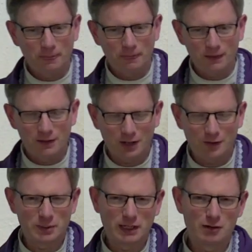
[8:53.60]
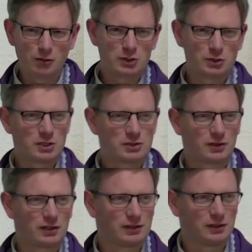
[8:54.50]
you kind of have to be careful what you wish
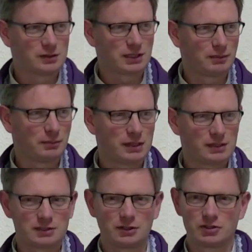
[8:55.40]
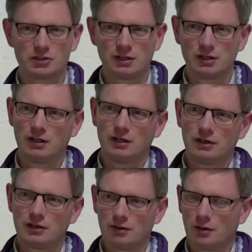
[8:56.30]
for. You know, it's like the Midas touch.
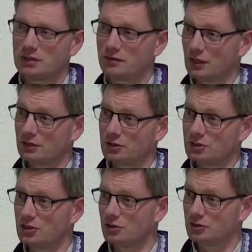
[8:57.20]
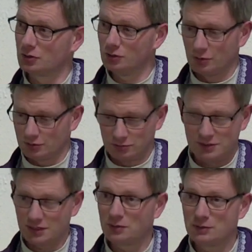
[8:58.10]
You know, I want everything I touch to turn to gold.
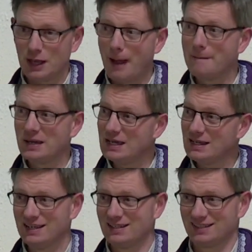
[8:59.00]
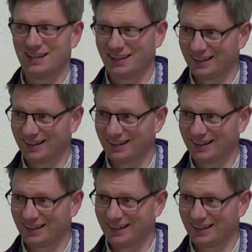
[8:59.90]
Sounds amazing.